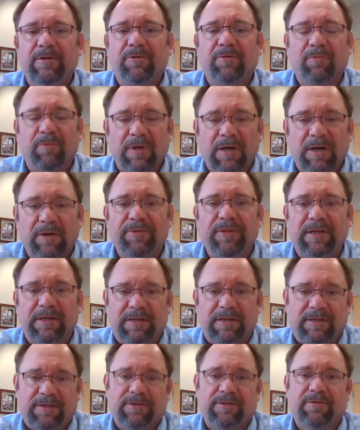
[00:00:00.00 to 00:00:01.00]
throughout the
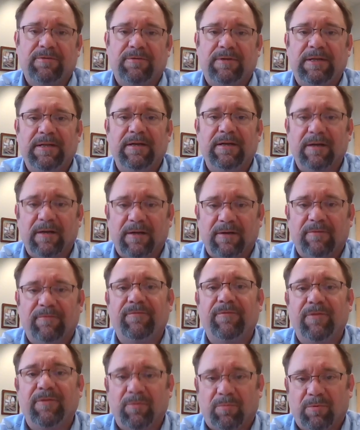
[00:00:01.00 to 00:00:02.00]
history
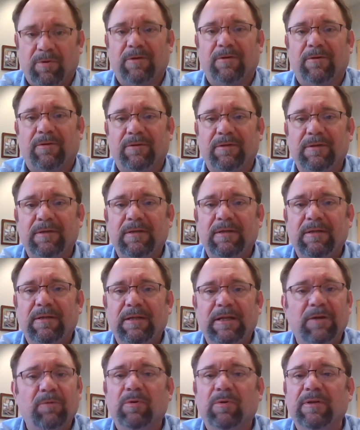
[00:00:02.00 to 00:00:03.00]
of the world.
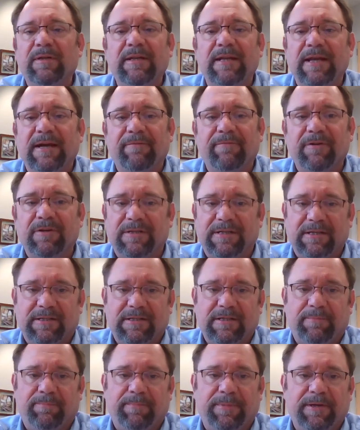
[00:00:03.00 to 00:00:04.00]
It will never
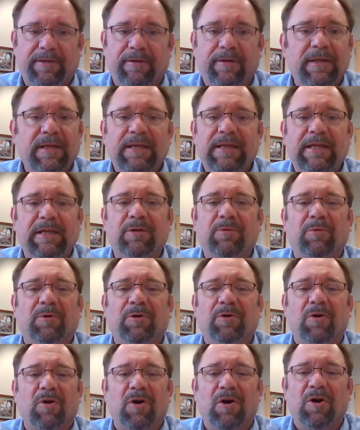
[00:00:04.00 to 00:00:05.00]
disappear. It
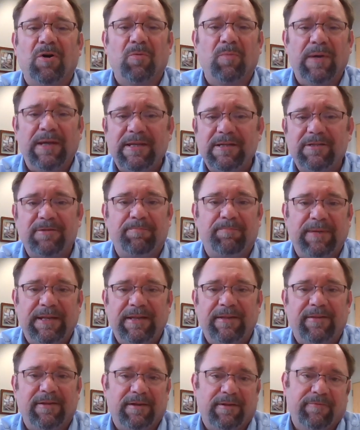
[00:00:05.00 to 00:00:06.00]
will always
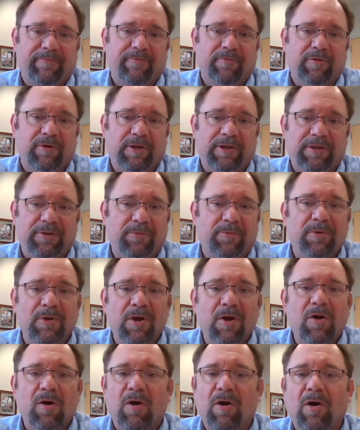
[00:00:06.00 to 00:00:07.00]
be there for you.
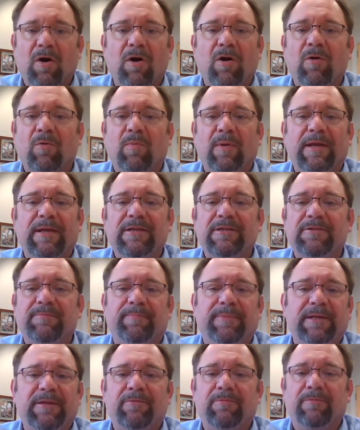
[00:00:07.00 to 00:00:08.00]
Always
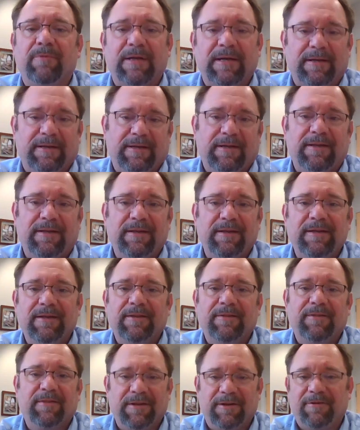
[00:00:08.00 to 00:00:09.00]
be ready,
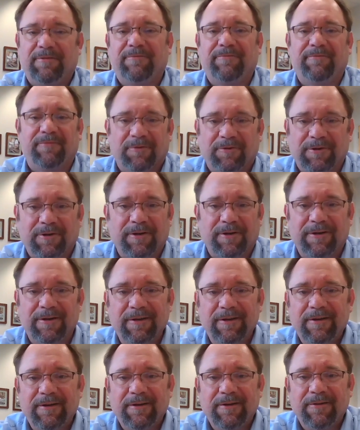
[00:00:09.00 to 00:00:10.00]
therefore,
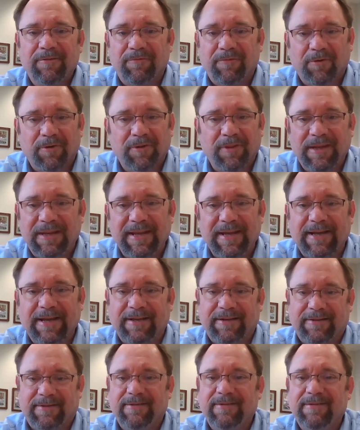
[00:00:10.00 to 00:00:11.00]
for the
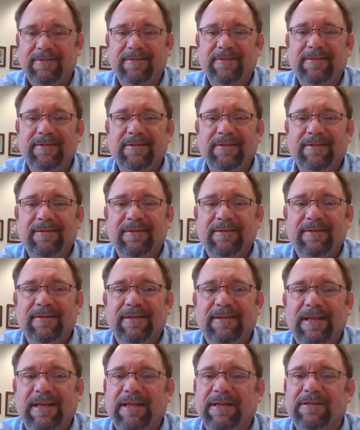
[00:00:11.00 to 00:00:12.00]
end.
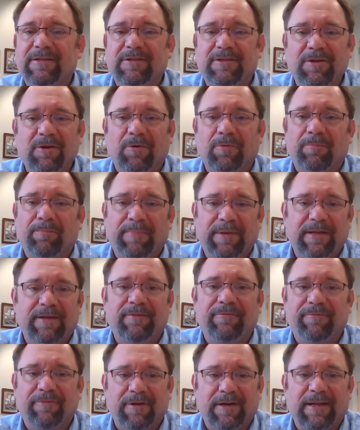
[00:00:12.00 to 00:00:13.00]
And don't be
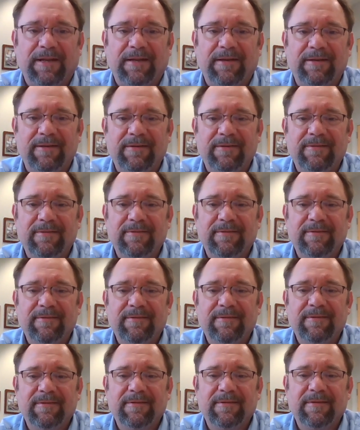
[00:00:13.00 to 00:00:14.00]
afraid.
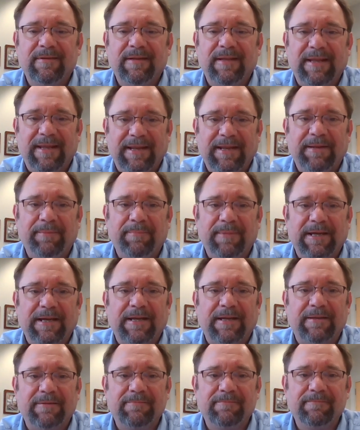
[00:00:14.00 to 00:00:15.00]

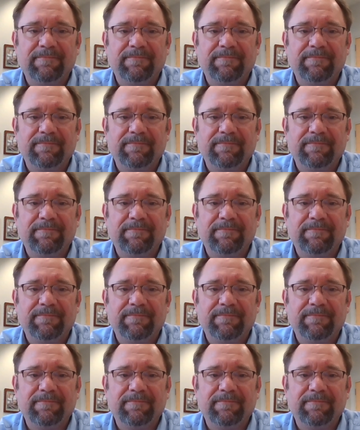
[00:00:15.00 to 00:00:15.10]
Amen.